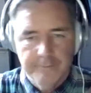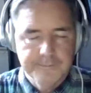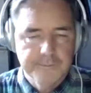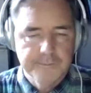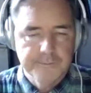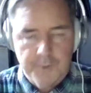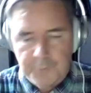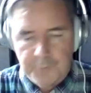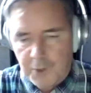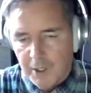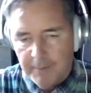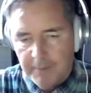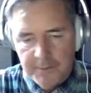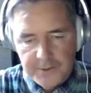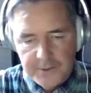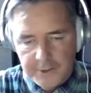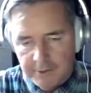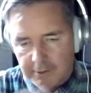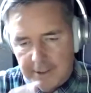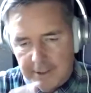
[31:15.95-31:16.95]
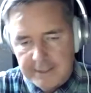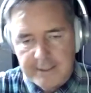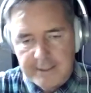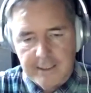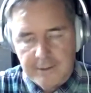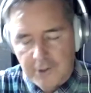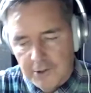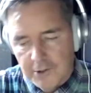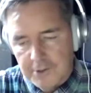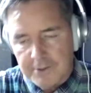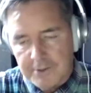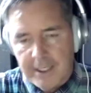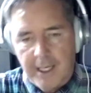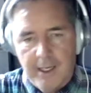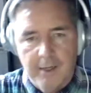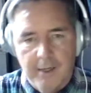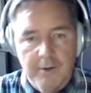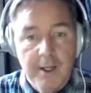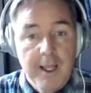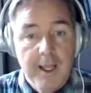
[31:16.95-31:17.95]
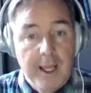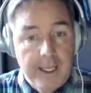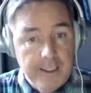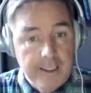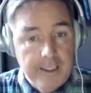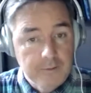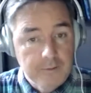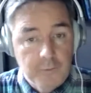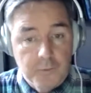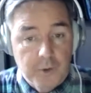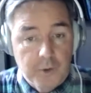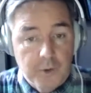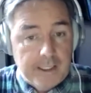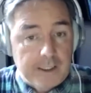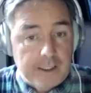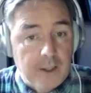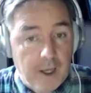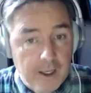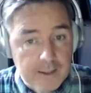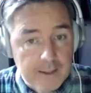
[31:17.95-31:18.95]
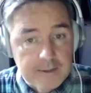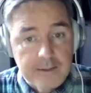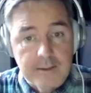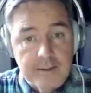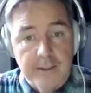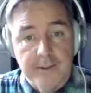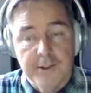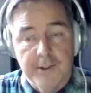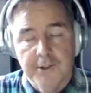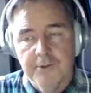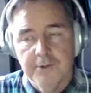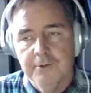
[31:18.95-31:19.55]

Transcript: problems, you're listing those out and what it causes in you.